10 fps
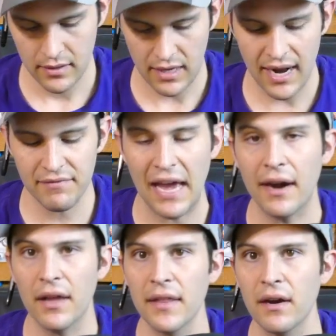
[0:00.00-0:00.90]
I have
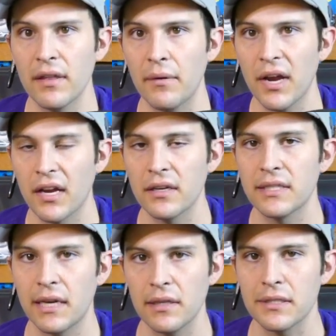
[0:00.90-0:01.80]
that on there. That way I can
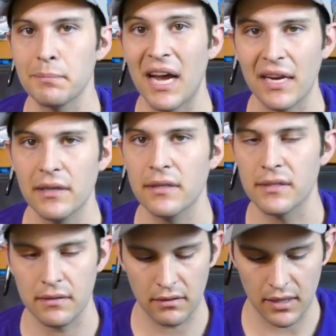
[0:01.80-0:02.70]
tell it's mine
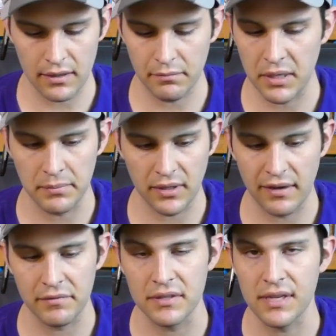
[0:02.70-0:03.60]
because a lot of people
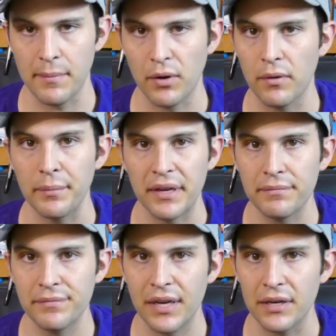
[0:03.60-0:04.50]
have the same equipment
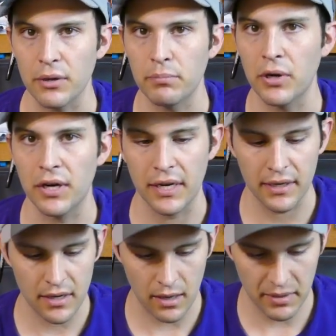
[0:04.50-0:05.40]
and you'll put it in
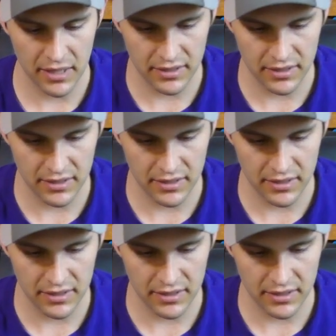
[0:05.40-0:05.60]
and not pay